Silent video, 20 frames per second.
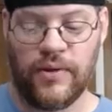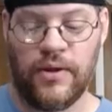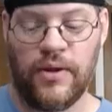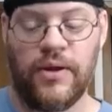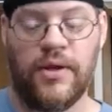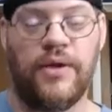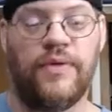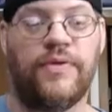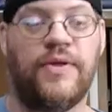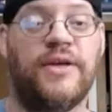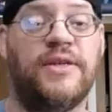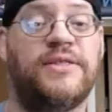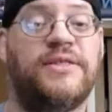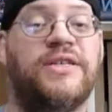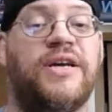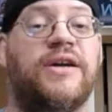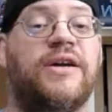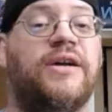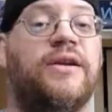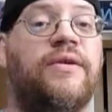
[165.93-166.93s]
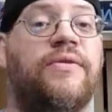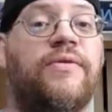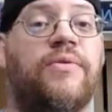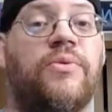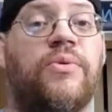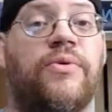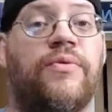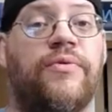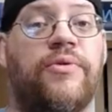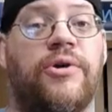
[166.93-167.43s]
The second of the
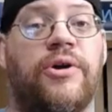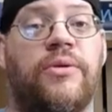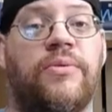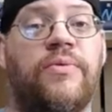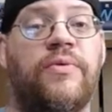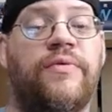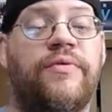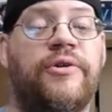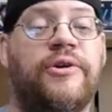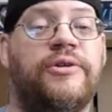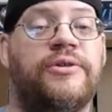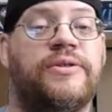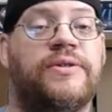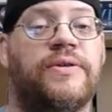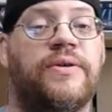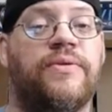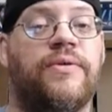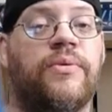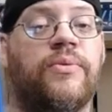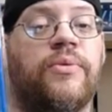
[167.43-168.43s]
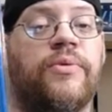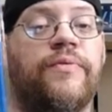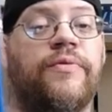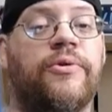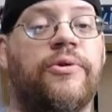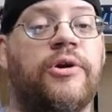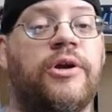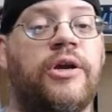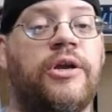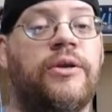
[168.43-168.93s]
Wolverine movies, The
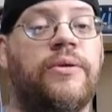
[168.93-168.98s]
Wolverine.